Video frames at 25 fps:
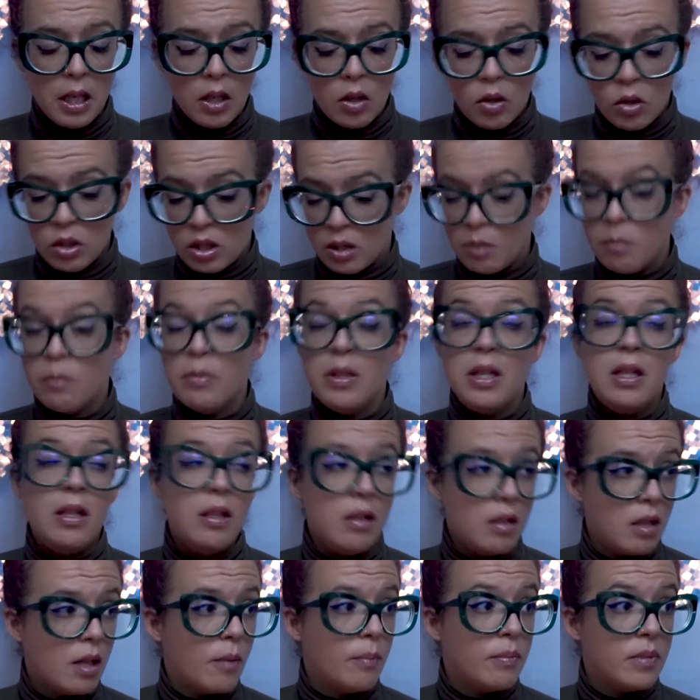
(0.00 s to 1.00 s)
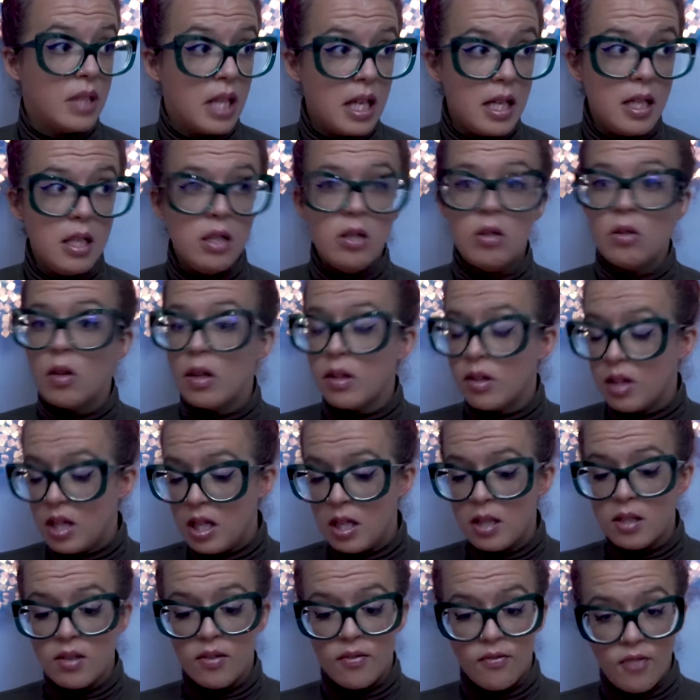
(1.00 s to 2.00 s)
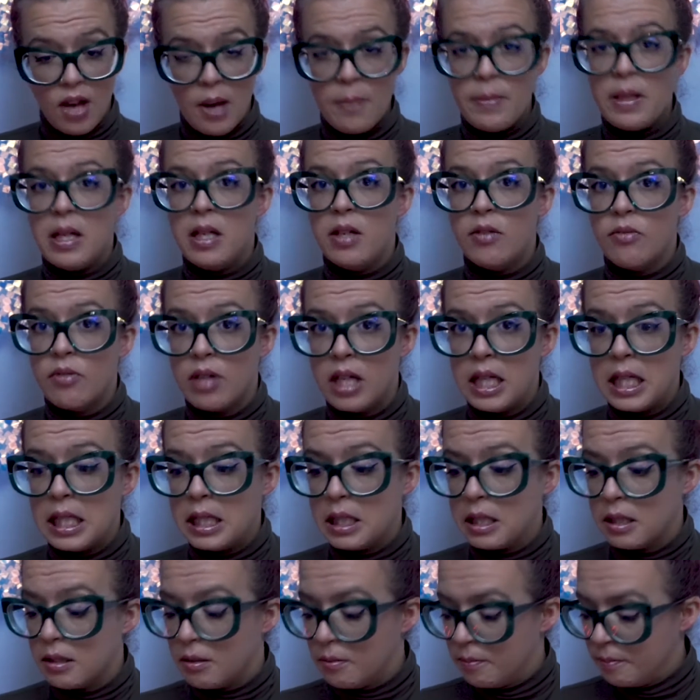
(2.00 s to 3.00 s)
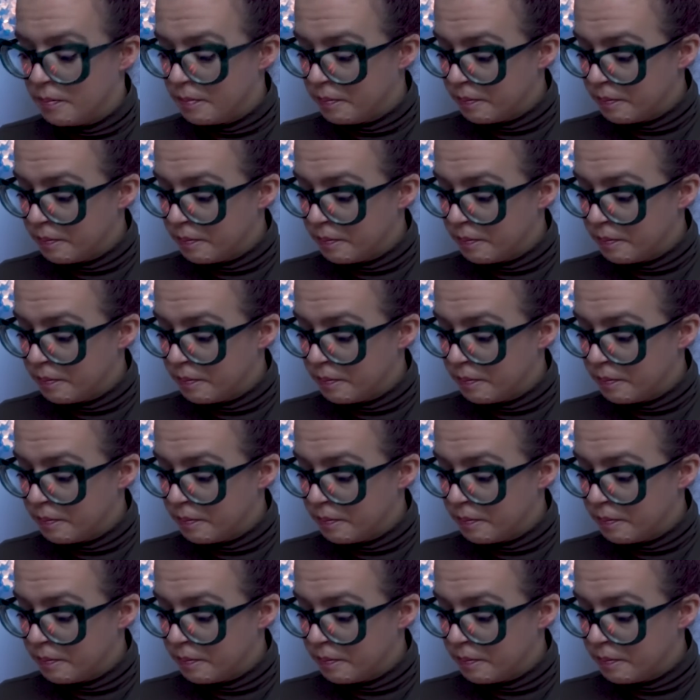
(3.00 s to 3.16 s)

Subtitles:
or can be, I'm telling you, I think it's a family related.